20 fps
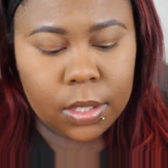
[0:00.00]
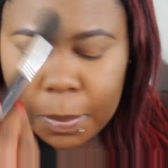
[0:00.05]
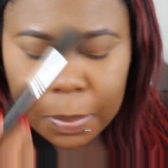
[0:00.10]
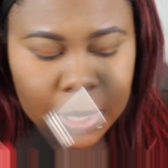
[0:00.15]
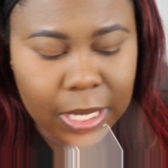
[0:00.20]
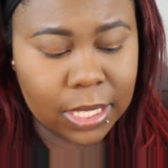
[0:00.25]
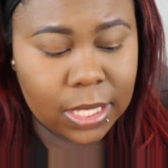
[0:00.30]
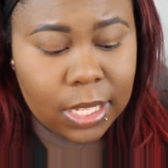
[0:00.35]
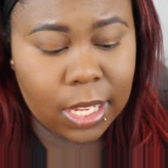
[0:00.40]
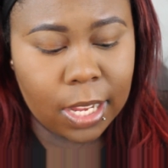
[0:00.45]
I
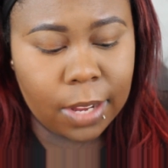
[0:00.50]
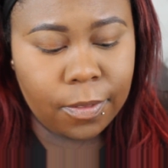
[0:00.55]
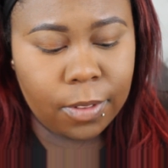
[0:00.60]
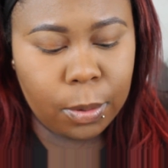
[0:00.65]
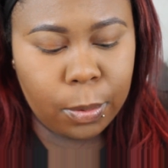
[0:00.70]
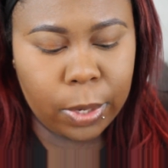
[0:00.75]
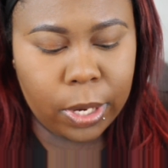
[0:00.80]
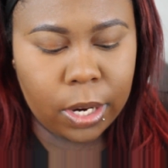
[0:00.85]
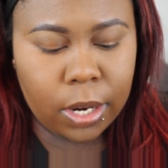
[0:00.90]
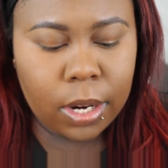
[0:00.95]
place that
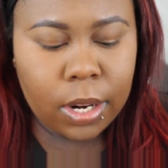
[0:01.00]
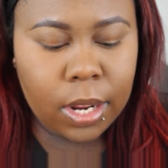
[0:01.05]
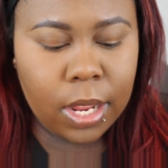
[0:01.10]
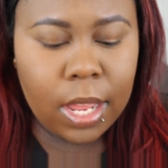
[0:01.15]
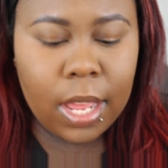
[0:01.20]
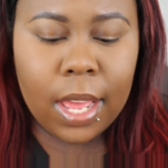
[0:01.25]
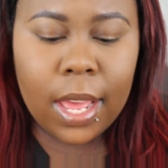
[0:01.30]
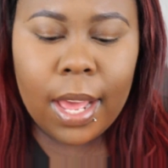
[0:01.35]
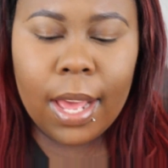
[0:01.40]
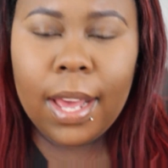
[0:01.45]
everywhere
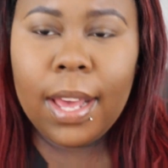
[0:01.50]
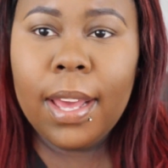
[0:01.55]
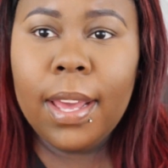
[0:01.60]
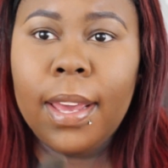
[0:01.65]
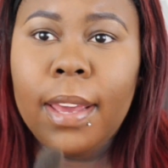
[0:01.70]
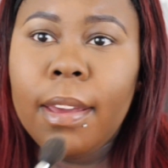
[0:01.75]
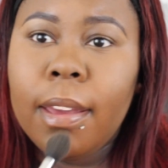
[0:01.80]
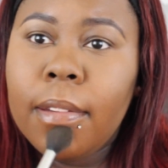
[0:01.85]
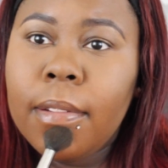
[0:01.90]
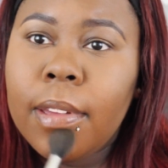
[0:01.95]

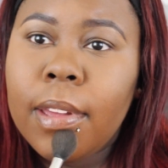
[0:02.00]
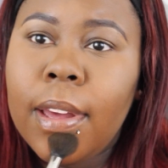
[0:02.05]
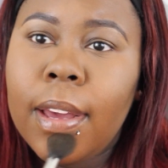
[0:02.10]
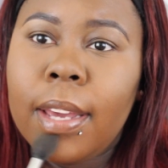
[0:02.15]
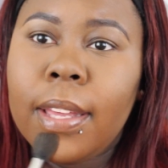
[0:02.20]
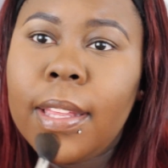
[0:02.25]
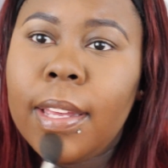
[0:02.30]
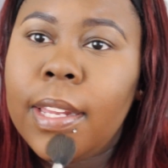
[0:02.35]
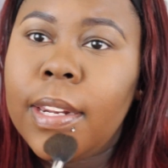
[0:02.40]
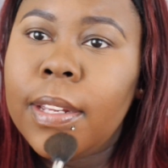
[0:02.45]
I
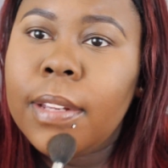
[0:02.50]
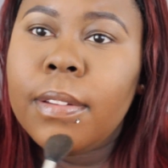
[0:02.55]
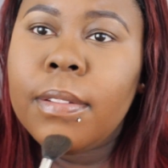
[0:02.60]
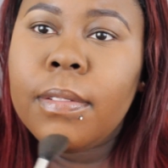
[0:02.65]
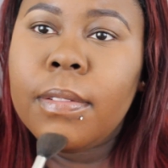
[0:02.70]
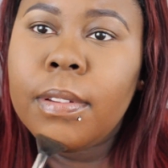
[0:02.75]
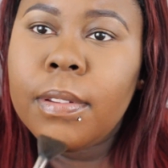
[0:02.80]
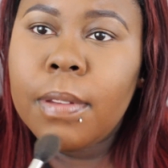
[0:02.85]
highlight it.